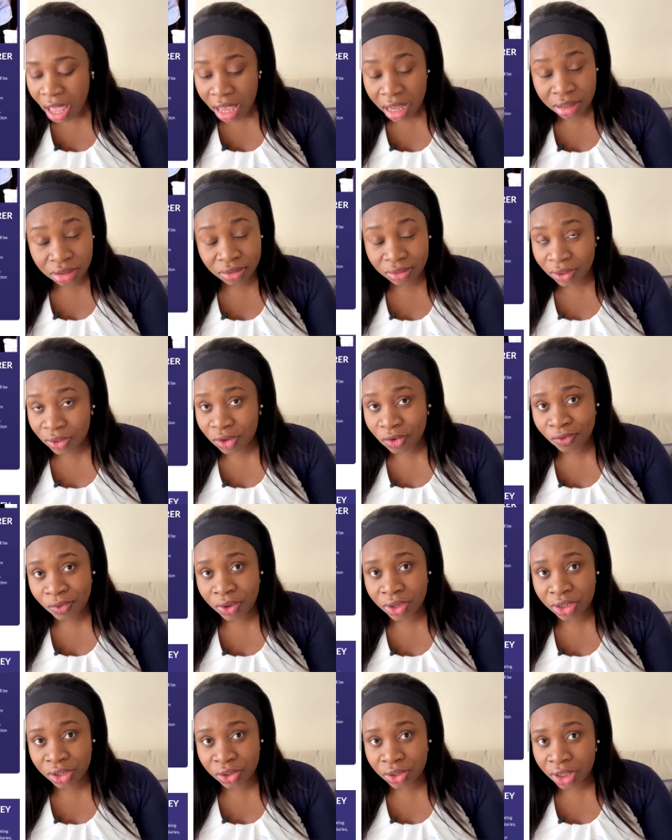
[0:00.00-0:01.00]
So those of you
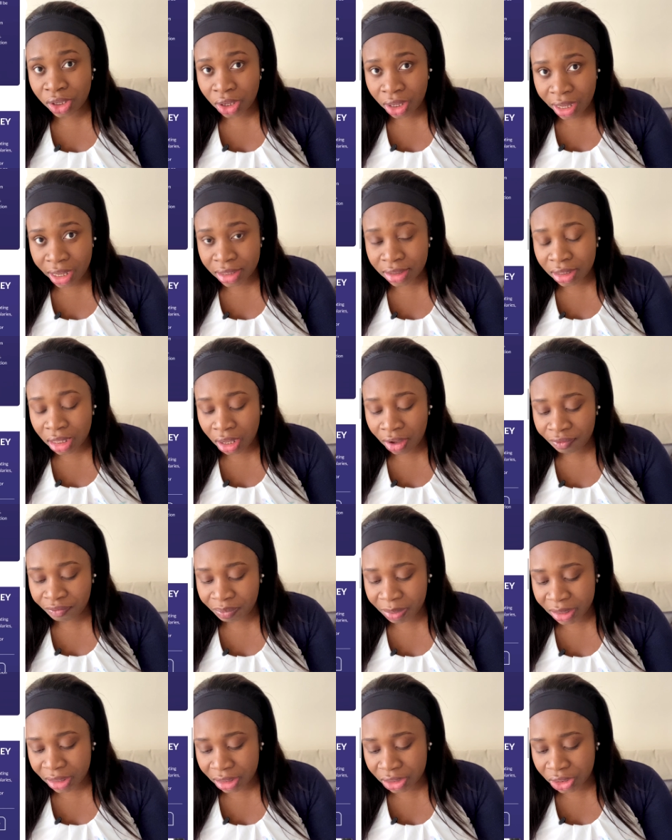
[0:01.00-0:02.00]
in the UK, you guys have
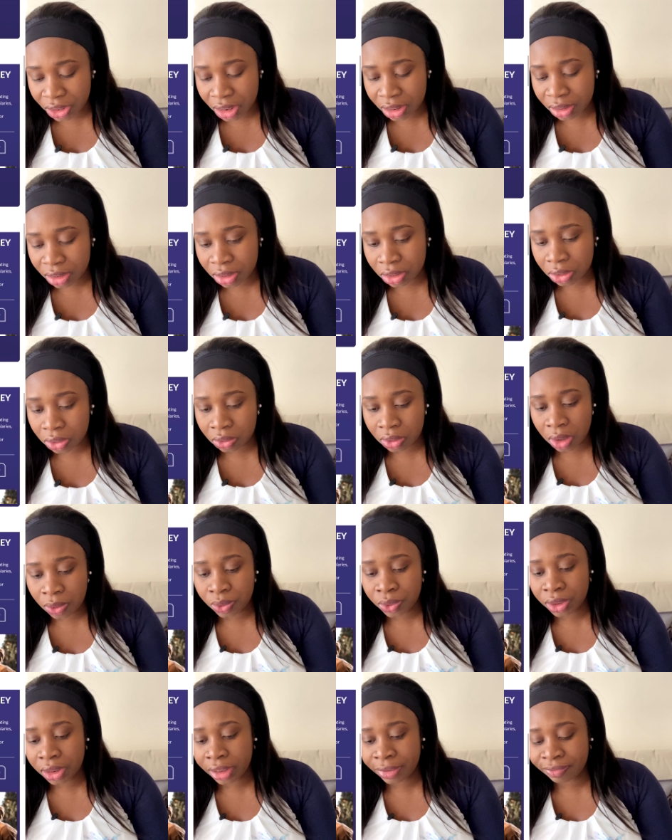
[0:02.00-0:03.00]
better chances, so I
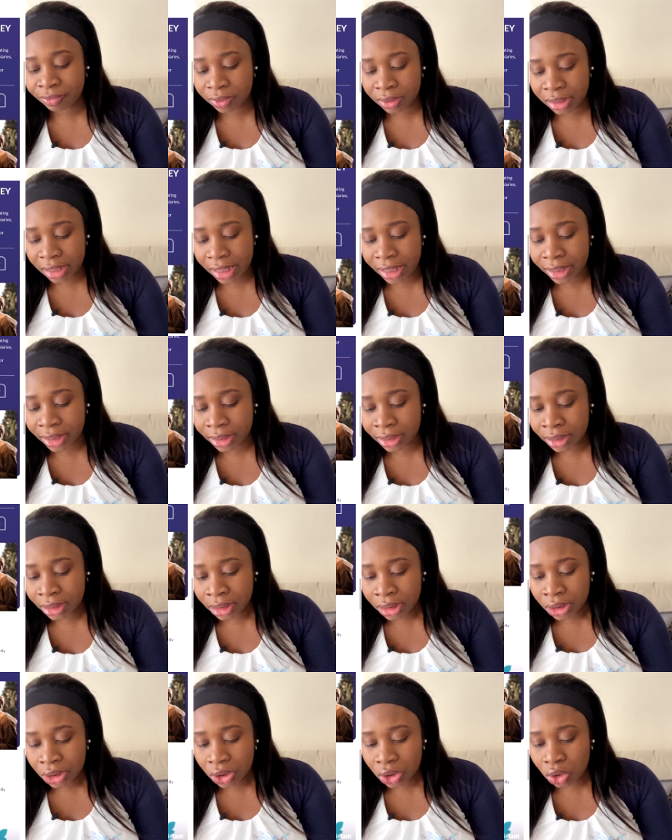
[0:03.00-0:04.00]
won't even lie.
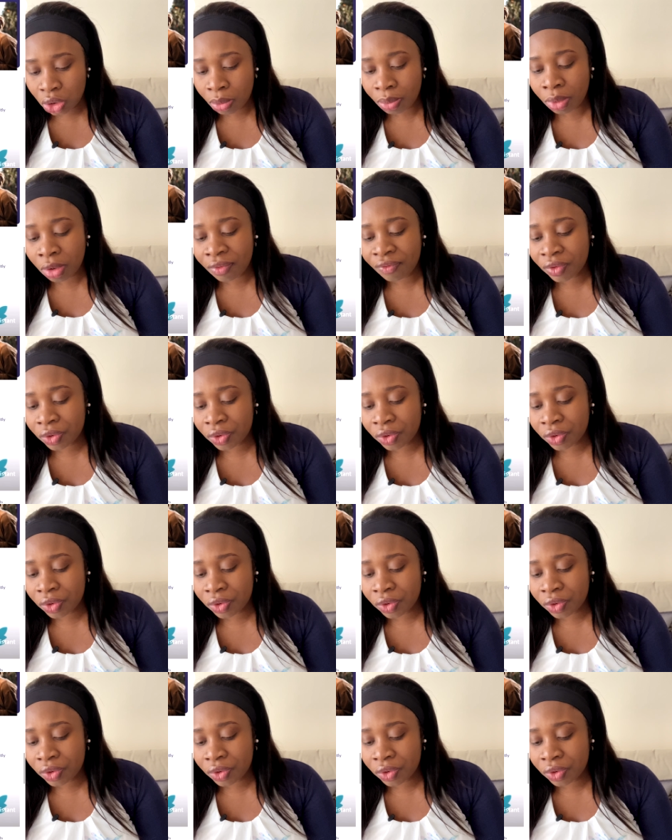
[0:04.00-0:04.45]
So but for